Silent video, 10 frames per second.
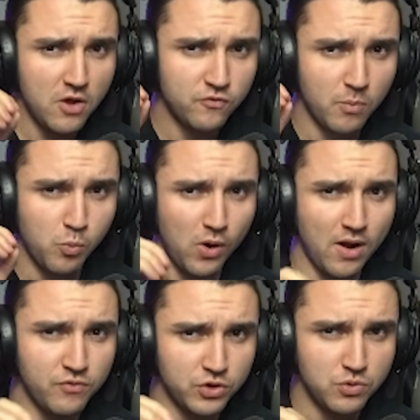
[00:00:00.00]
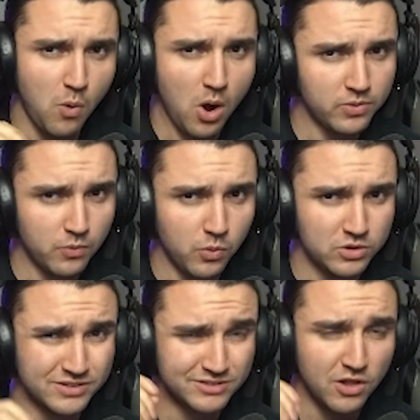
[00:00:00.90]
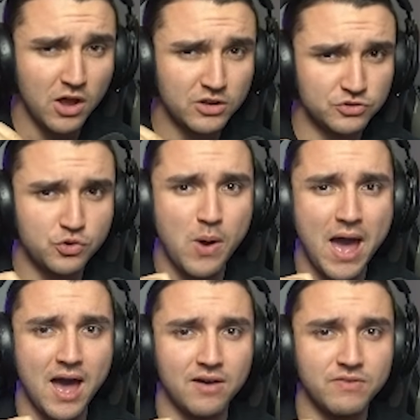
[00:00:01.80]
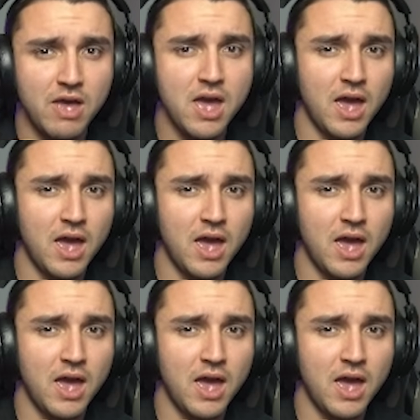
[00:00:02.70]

from wherever you are in the world, as long as you have